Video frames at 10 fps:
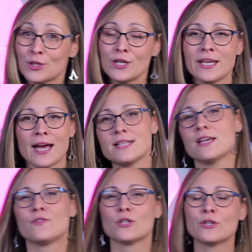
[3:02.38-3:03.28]
to look
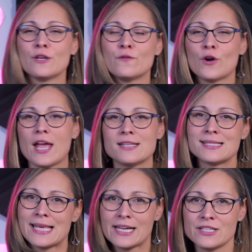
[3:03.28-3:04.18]
at if you're looking for a
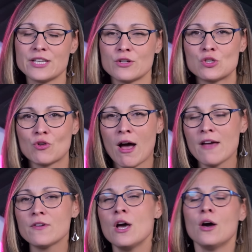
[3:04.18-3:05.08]
secondary
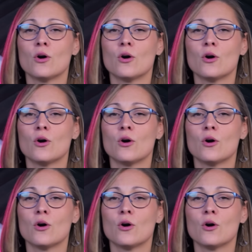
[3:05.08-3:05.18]
drive